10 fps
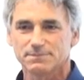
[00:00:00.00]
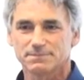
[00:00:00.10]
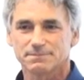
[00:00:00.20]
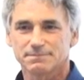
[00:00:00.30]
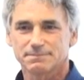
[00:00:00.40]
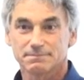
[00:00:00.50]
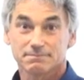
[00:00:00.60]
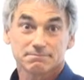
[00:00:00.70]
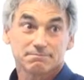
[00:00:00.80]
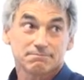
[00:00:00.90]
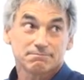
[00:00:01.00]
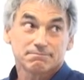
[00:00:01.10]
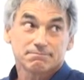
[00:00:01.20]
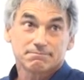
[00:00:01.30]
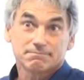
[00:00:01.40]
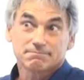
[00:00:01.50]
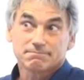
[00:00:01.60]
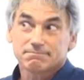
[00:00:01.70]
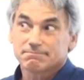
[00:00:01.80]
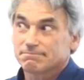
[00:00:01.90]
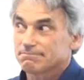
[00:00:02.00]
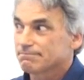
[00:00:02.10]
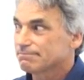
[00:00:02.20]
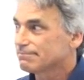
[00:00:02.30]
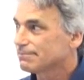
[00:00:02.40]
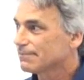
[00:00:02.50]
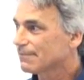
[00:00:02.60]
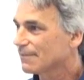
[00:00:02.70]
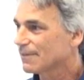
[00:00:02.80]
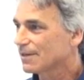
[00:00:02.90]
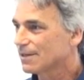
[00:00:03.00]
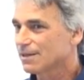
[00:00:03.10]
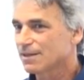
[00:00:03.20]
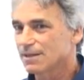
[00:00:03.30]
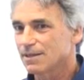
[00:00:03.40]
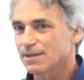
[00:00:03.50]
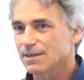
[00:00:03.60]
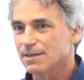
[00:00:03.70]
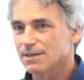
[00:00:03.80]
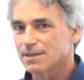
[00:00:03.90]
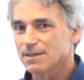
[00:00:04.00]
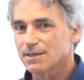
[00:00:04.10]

(no one is talking)